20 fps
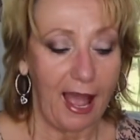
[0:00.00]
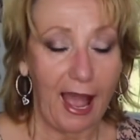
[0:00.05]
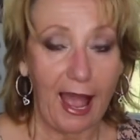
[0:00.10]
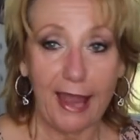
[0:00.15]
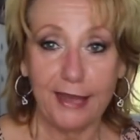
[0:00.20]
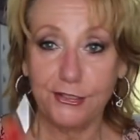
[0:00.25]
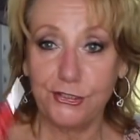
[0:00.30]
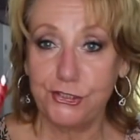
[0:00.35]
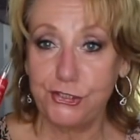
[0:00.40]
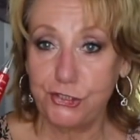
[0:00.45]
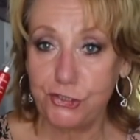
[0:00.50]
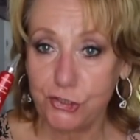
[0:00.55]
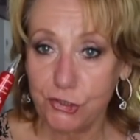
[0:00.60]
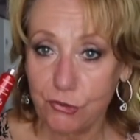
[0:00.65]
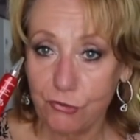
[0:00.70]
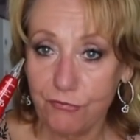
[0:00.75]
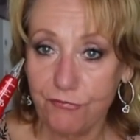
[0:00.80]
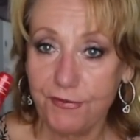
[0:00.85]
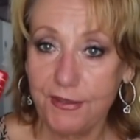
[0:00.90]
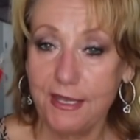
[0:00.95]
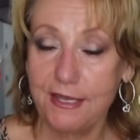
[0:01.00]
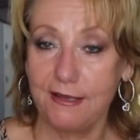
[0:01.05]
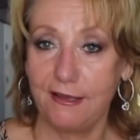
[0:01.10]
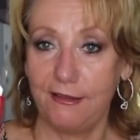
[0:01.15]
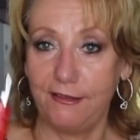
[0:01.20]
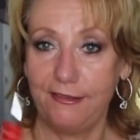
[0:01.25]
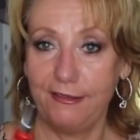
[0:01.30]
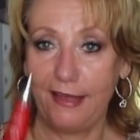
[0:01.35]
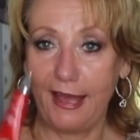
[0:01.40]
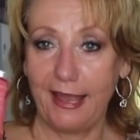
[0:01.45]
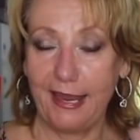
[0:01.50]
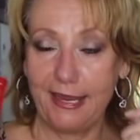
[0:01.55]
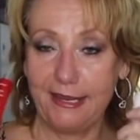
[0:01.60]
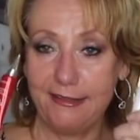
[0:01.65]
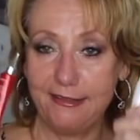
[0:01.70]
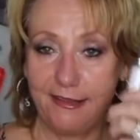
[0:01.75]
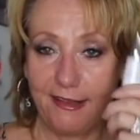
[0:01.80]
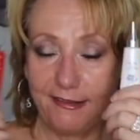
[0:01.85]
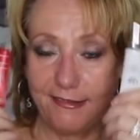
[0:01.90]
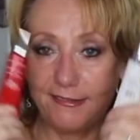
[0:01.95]
I do feel,
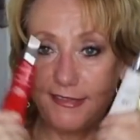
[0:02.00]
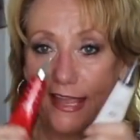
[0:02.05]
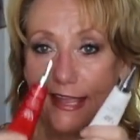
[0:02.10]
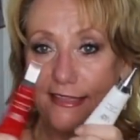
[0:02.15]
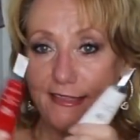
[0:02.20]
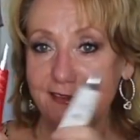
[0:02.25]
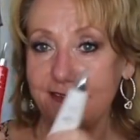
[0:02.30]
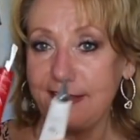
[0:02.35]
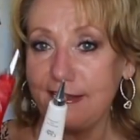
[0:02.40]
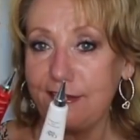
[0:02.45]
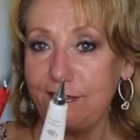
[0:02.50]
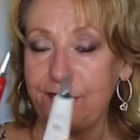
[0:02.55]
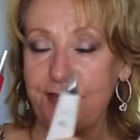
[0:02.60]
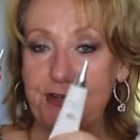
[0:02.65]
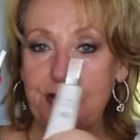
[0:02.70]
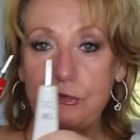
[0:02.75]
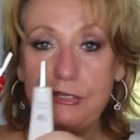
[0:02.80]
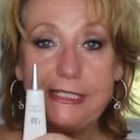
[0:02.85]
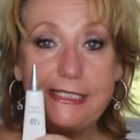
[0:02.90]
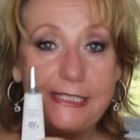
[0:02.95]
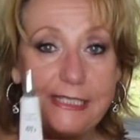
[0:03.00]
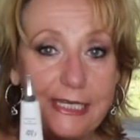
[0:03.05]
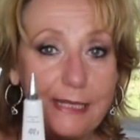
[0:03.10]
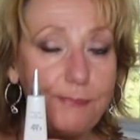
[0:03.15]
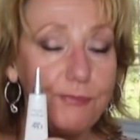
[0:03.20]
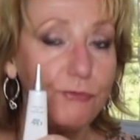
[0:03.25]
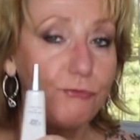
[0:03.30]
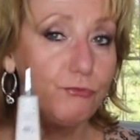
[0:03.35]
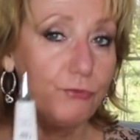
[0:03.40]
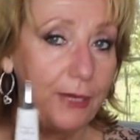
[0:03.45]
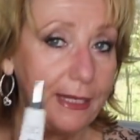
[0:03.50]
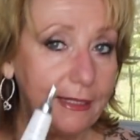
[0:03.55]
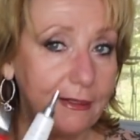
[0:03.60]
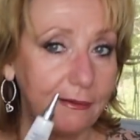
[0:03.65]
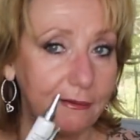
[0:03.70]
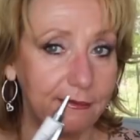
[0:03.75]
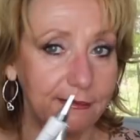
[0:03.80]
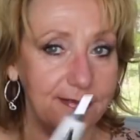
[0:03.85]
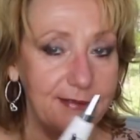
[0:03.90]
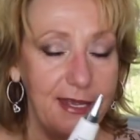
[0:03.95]
and they say this is for your deep
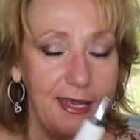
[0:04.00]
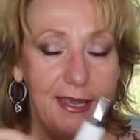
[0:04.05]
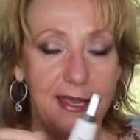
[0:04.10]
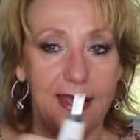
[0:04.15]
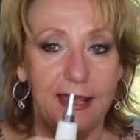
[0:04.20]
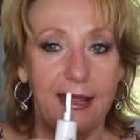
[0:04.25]
wrinkles,